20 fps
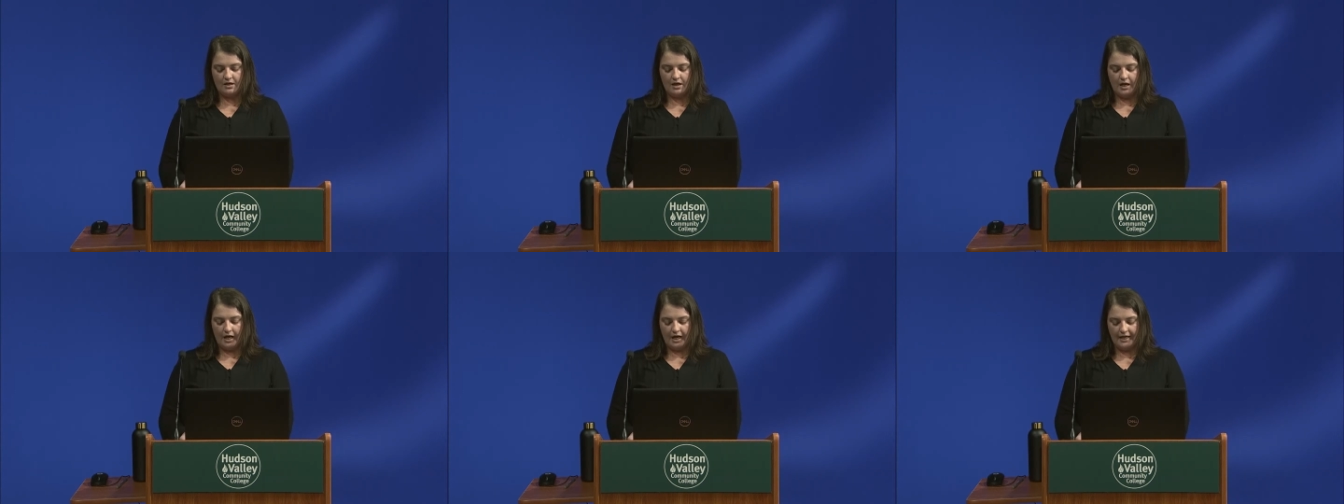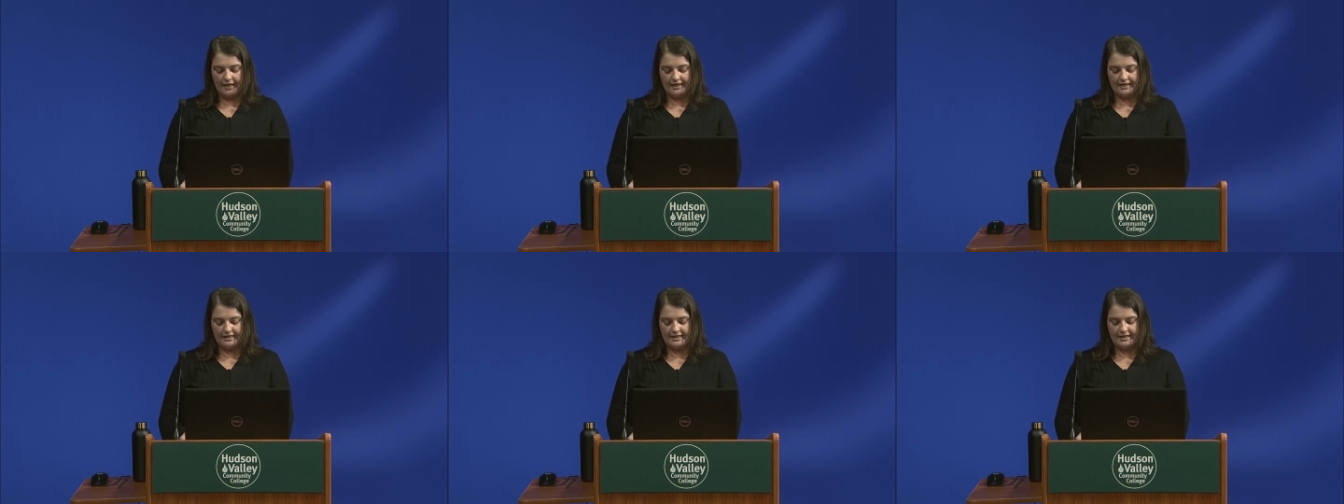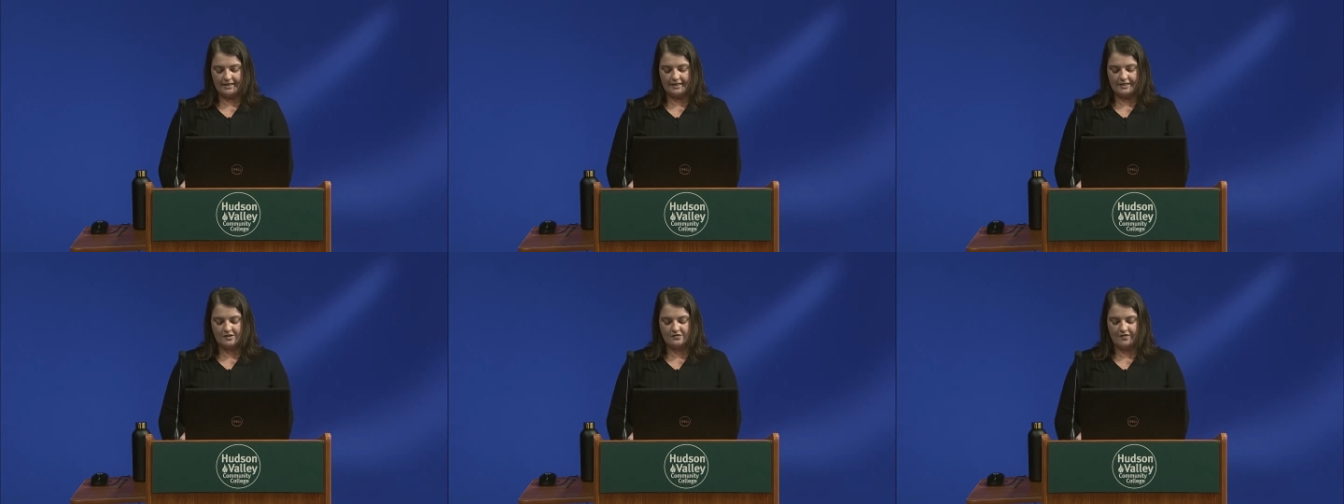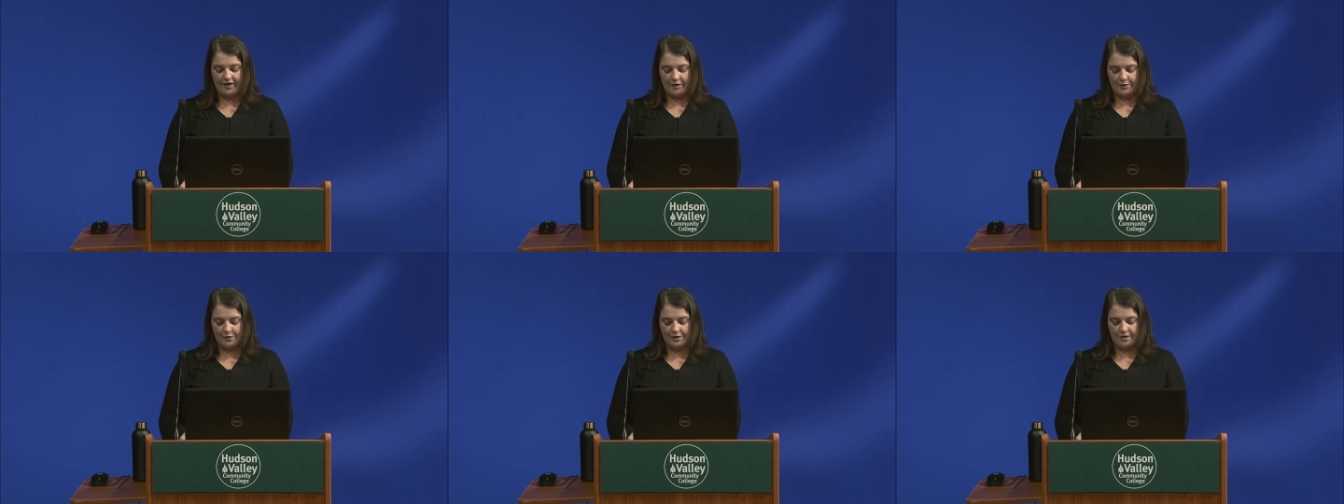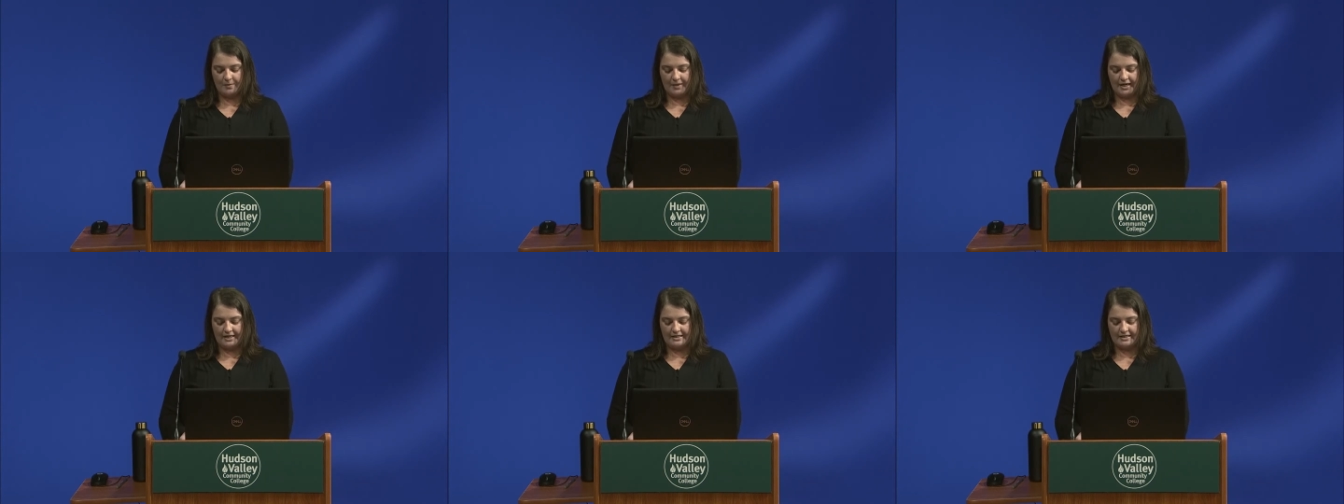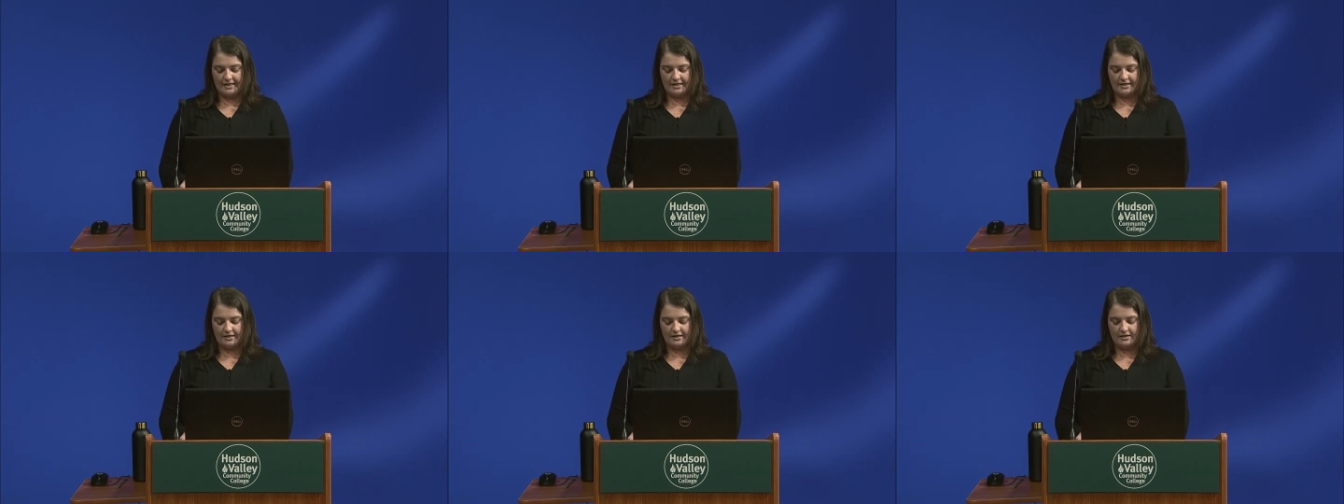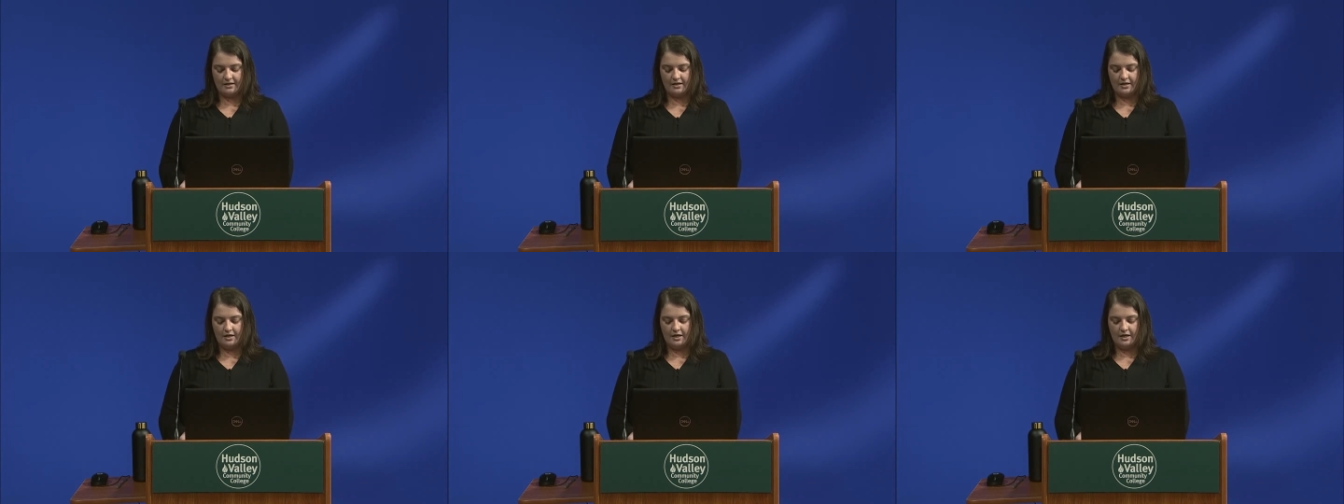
HUD is federally mandated,